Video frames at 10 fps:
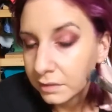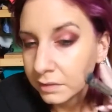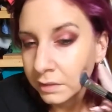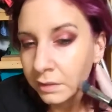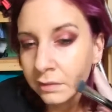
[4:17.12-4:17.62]

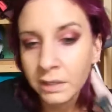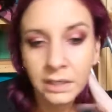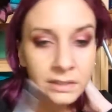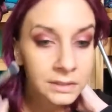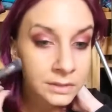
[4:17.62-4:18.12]
you know, I
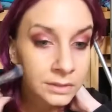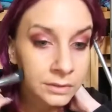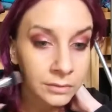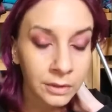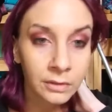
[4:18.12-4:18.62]
guess it's
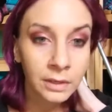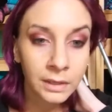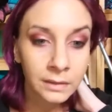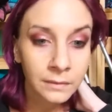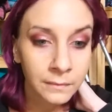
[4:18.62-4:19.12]
doing
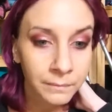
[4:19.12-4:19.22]
alright.